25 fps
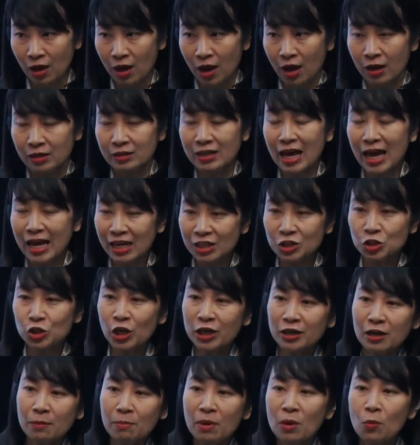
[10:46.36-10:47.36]
The
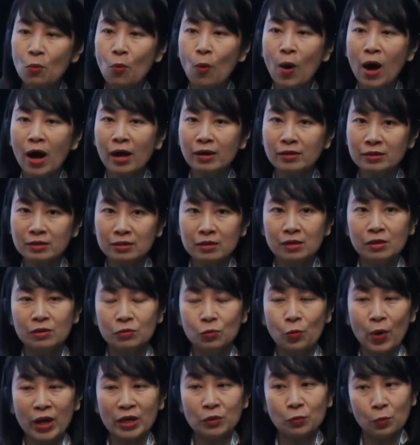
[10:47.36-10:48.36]
SJ number one
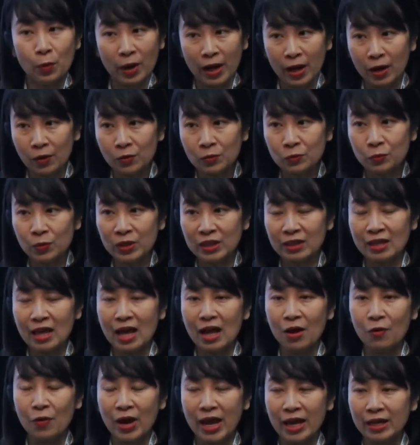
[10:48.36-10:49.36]
went well
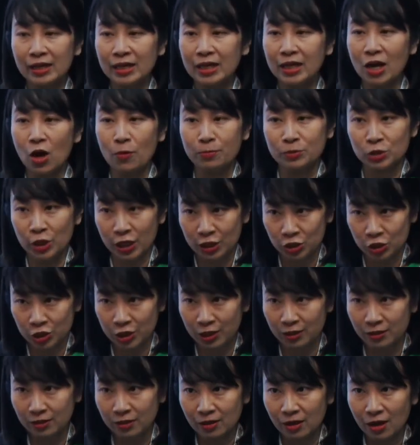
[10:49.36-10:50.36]
without any
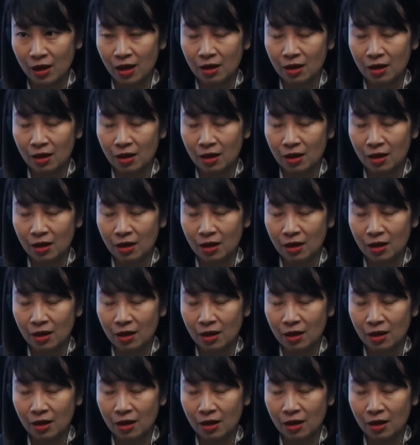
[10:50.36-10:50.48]
objection,